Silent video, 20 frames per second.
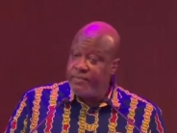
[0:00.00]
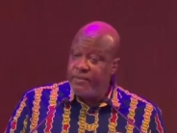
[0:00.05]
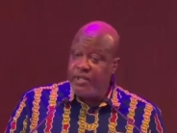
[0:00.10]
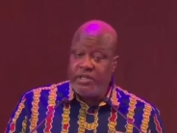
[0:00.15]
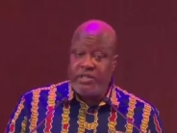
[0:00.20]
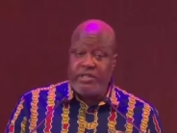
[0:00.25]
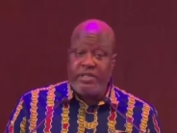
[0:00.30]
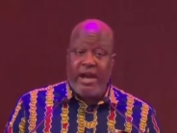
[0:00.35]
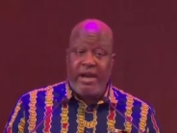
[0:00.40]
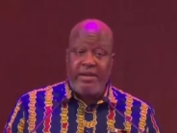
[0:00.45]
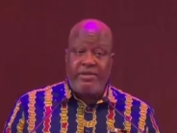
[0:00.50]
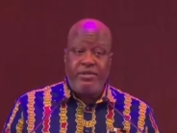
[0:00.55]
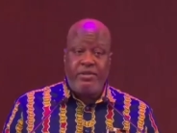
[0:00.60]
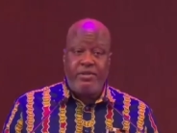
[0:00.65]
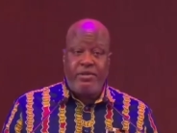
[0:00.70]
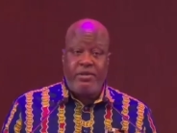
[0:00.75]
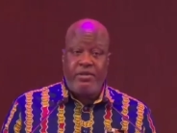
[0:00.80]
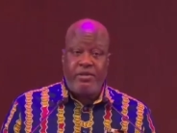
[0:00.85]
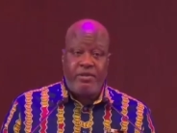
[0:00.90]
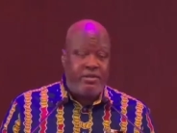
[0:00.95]
It's
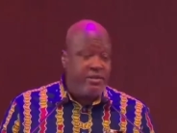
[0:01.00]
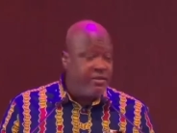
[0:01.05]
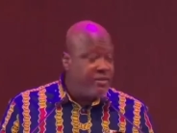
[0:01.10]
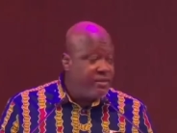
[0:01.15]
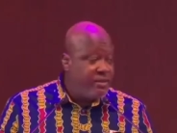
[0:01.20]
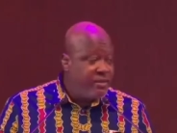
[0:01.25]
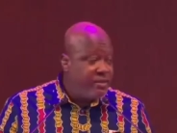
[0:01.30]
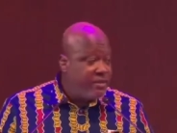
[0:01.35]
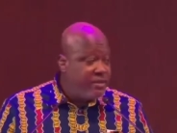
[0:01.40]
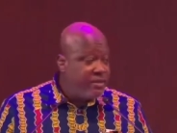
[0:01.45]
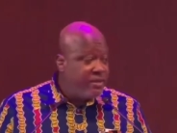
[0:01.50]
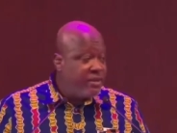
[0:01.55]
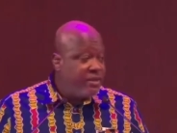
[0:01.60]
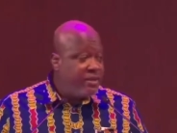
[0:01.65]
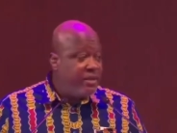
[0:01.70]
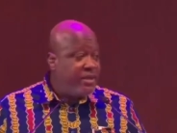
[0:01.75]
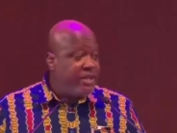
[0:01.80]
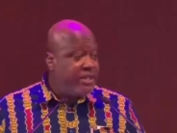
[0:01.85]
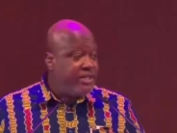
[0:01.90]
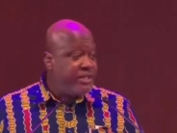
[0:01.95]
titled
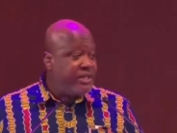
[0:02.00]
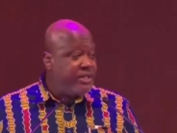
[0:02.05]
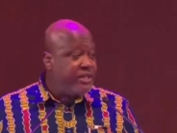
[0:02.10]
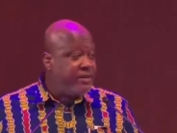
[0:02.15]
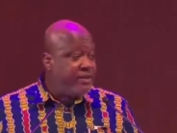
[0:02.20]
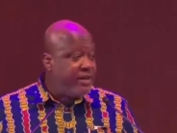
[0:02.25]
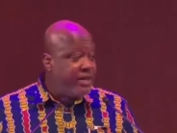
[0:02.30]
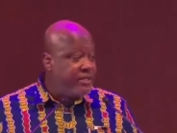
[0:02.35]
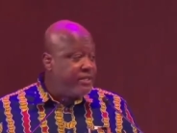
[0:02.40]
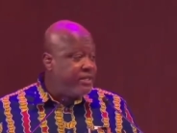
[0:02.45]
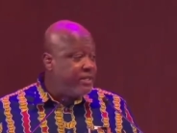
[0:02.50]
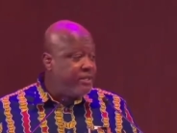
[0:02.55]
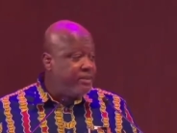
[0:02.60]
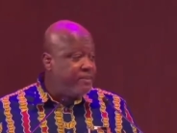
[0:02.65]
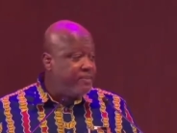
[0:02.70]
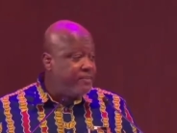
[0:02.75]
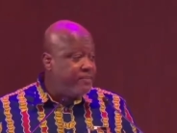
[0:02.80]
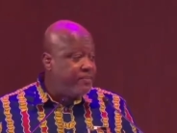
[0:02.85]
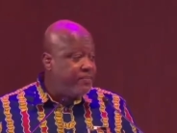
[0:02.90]
Desiderata.